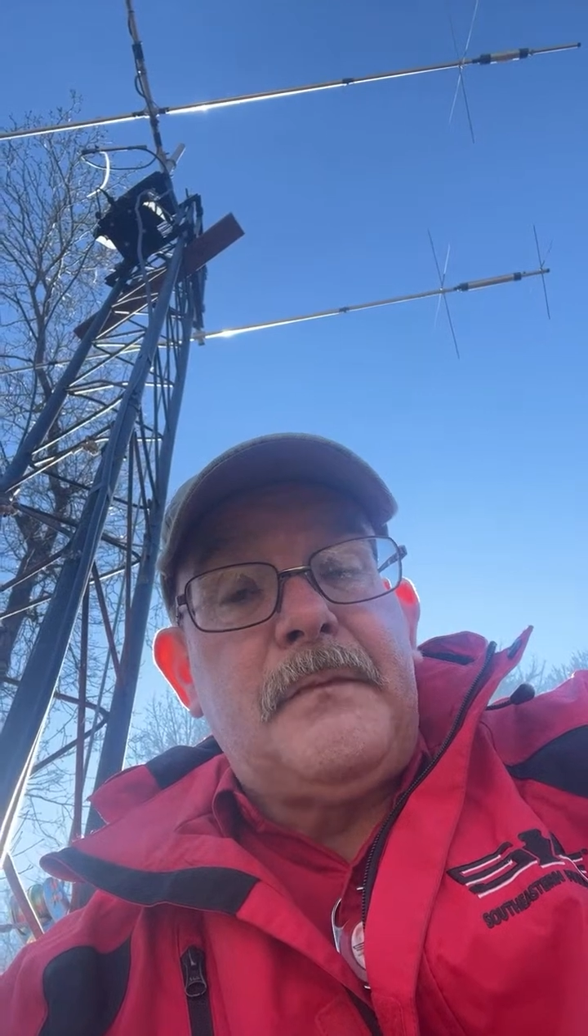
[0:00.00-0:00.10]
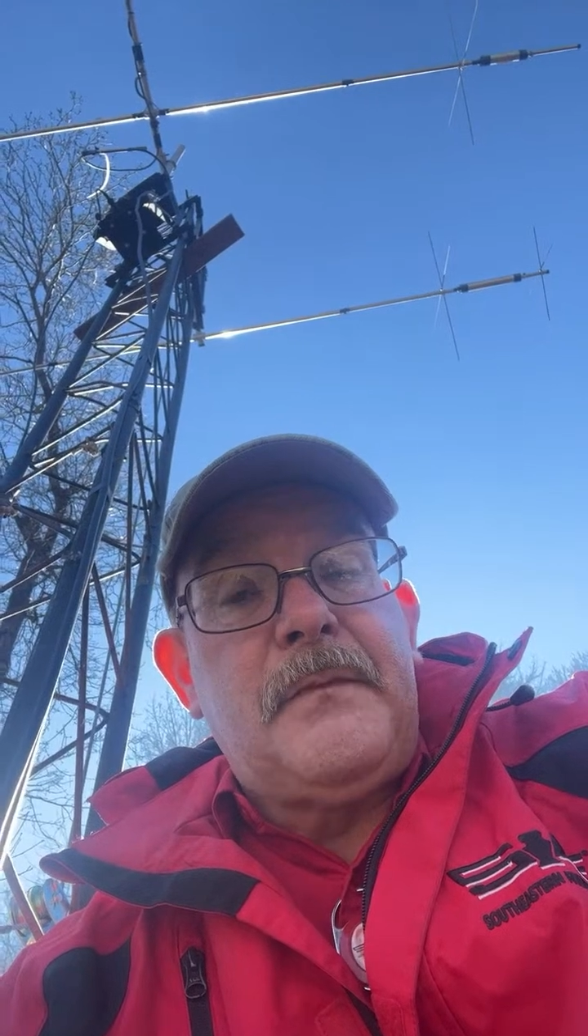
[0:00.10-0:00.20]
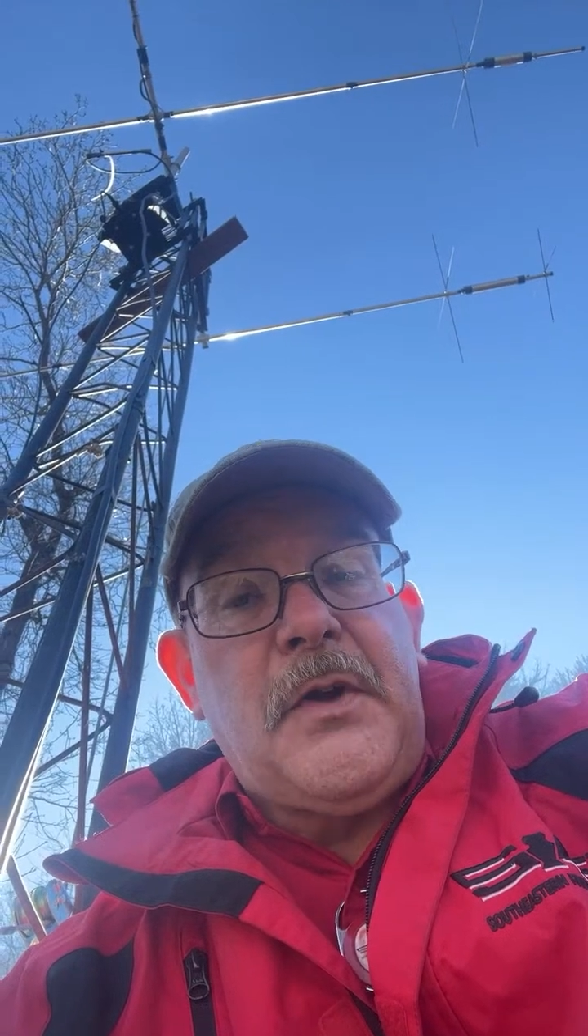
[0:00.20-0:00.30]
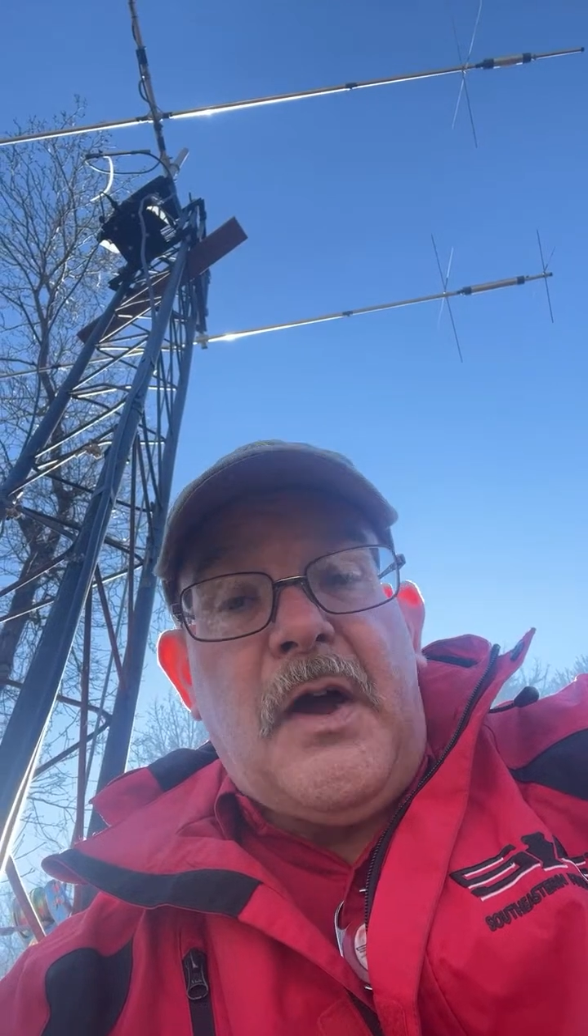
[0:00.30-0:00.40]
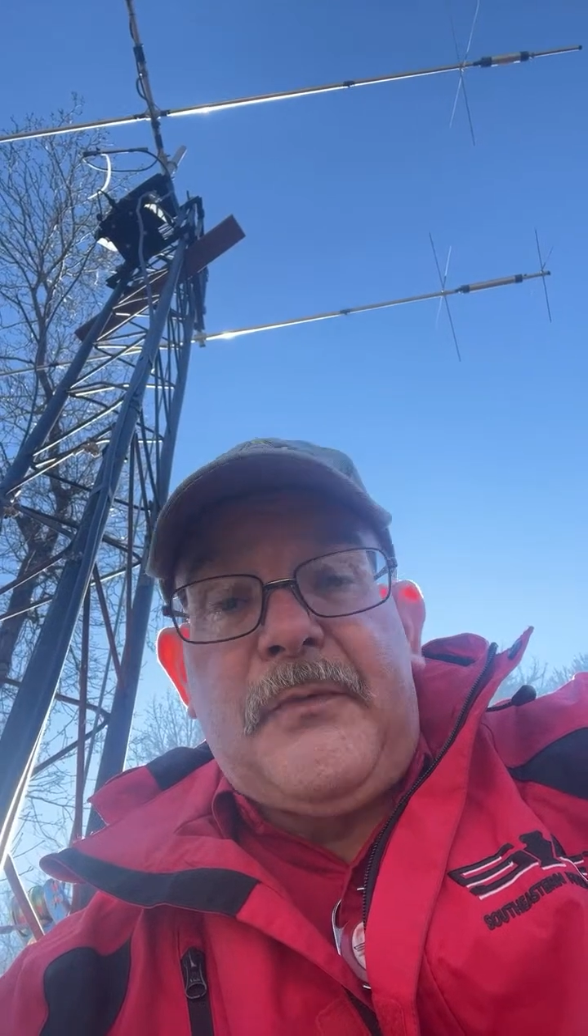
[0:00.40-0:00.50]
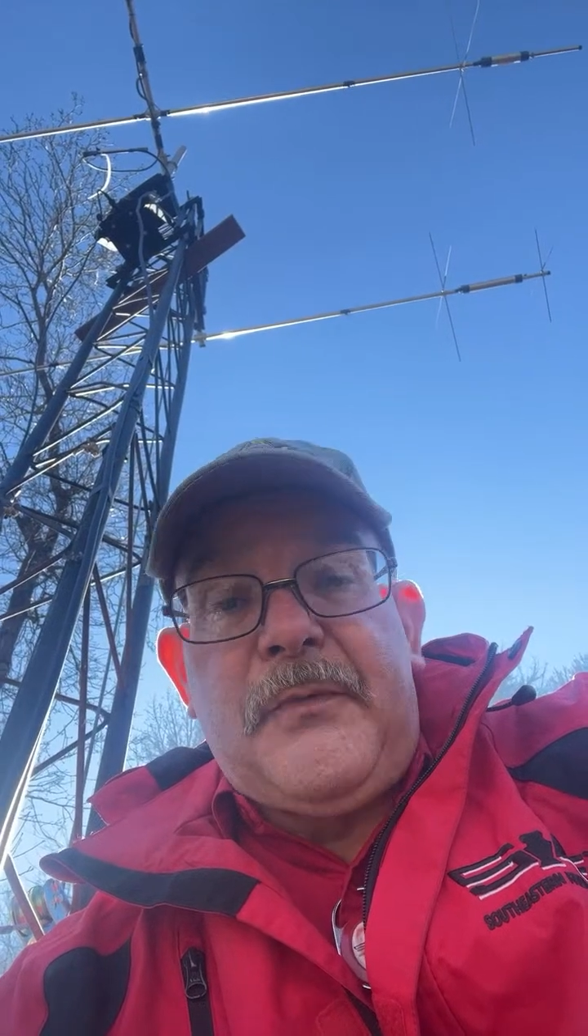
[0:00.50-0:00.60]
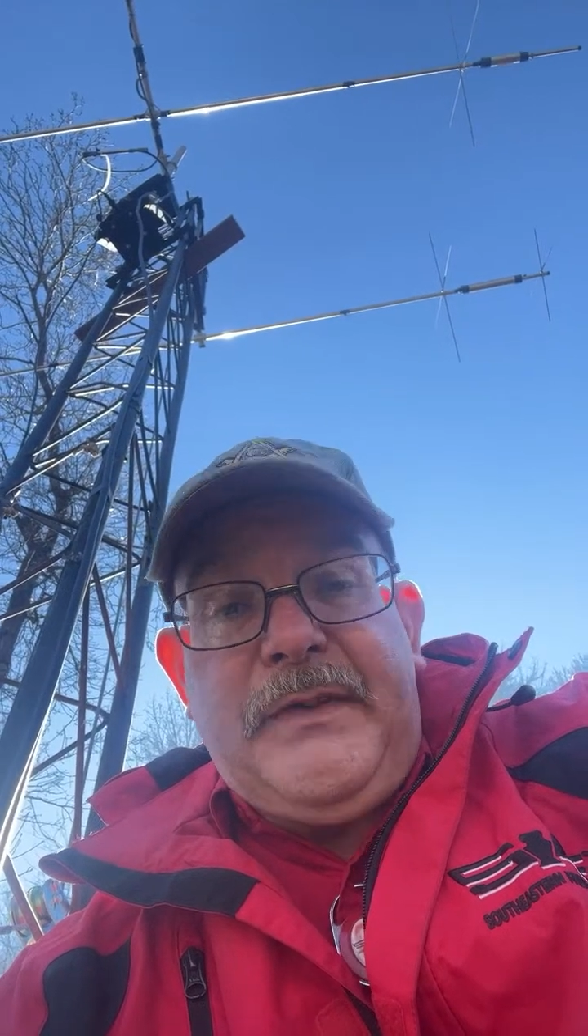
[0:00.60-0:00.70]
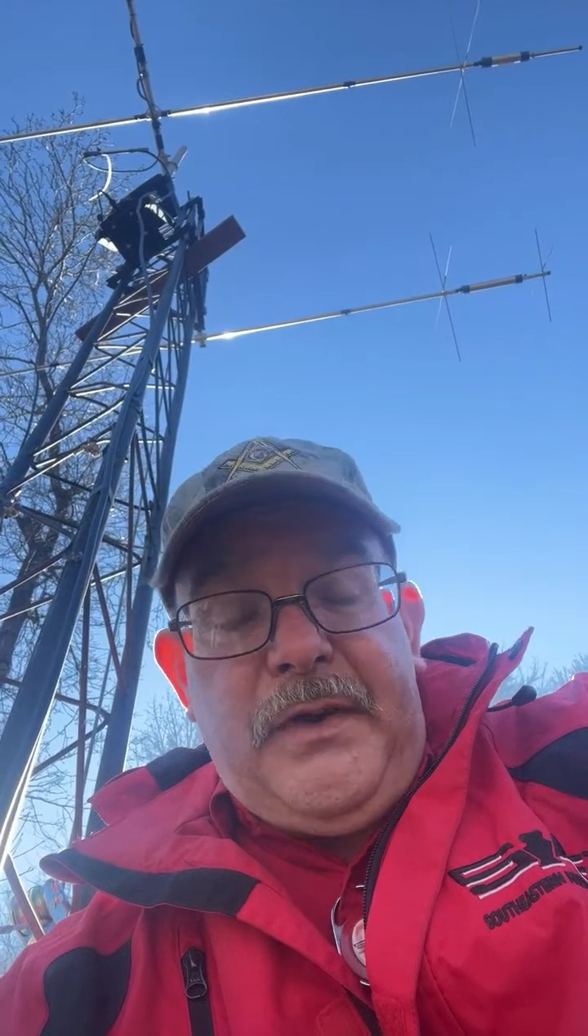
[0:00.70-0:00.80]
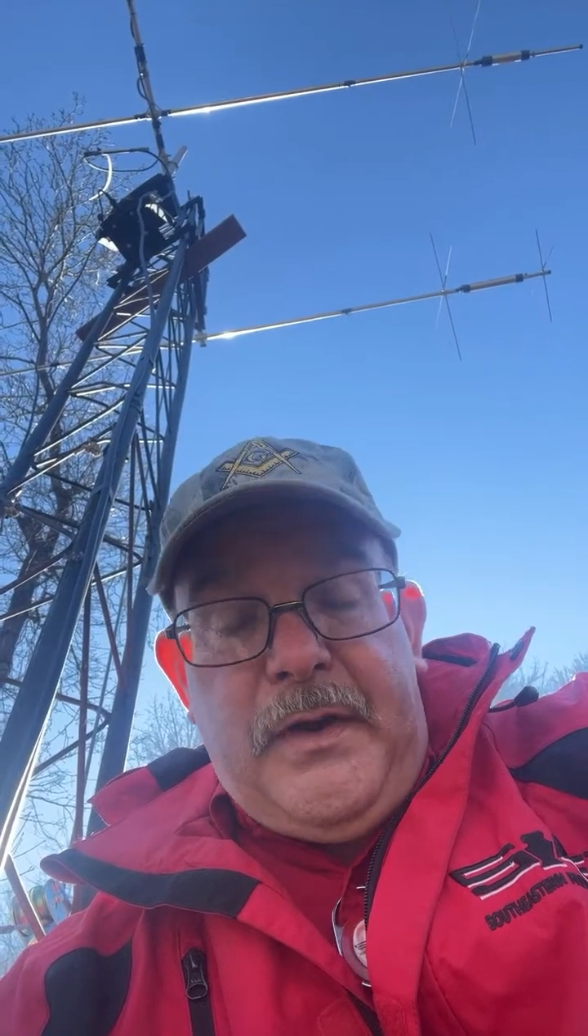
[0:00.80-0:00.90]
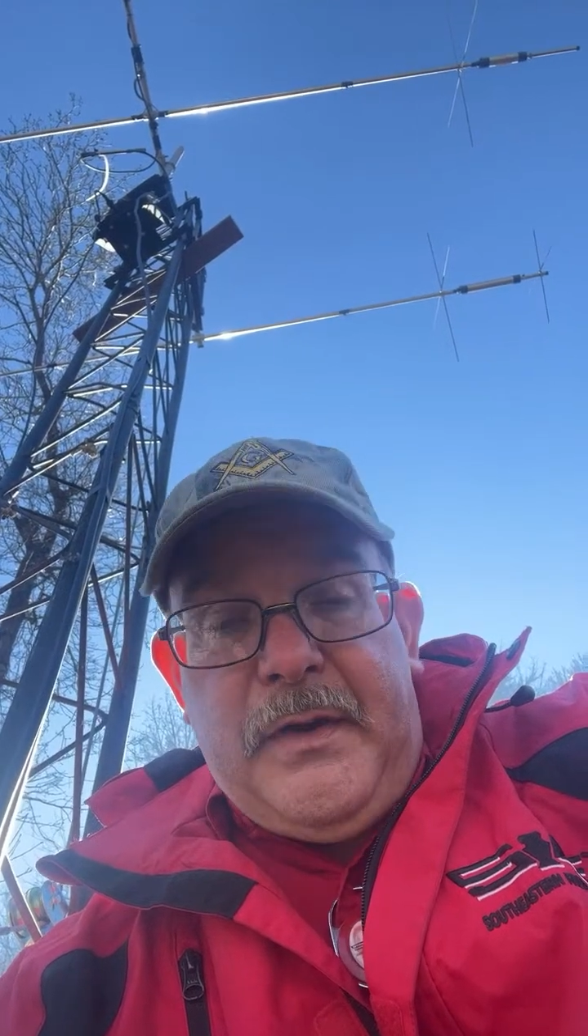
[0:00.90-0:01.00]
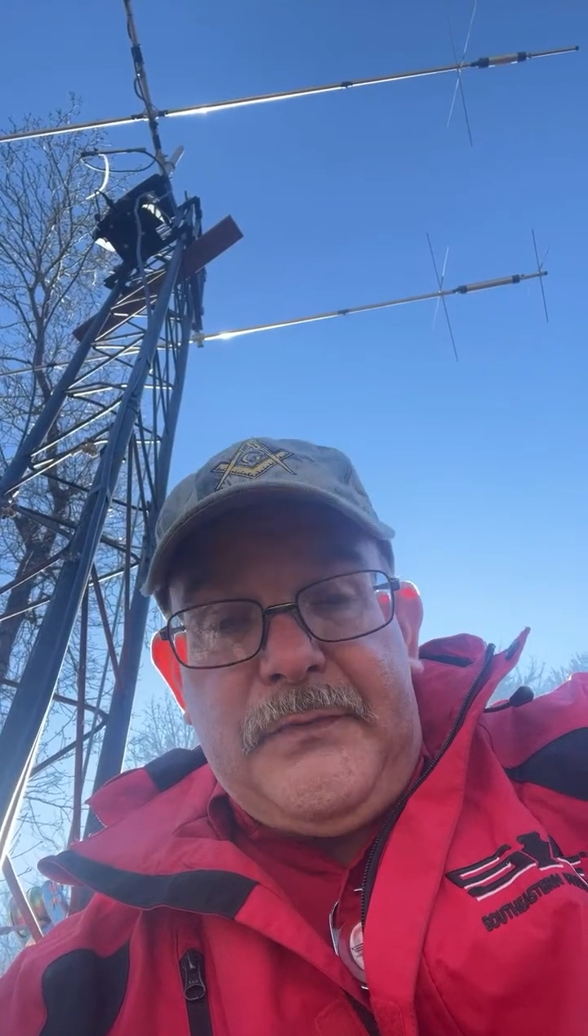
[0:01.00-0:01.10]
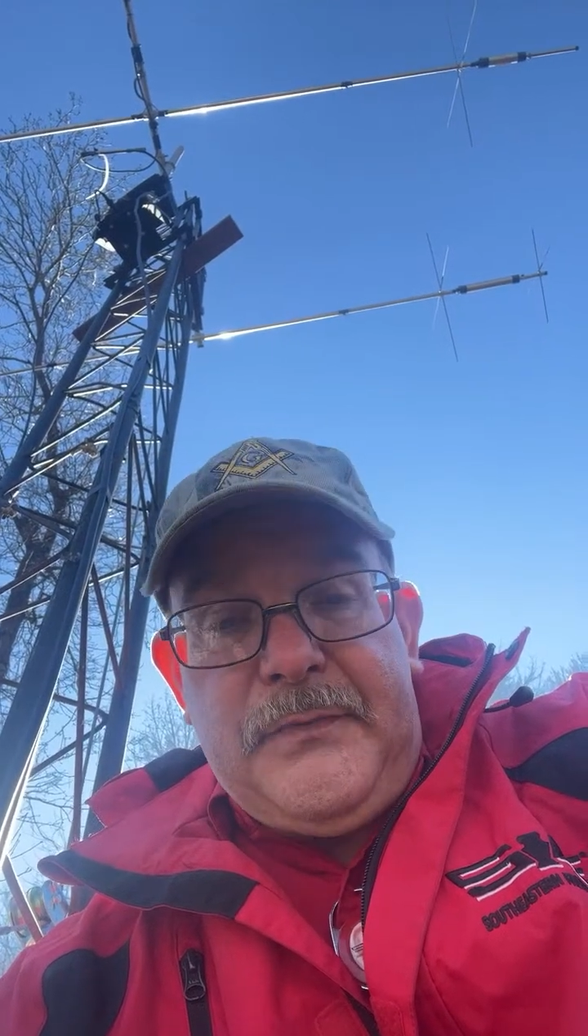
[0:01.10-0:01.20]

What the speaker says: Not for HF.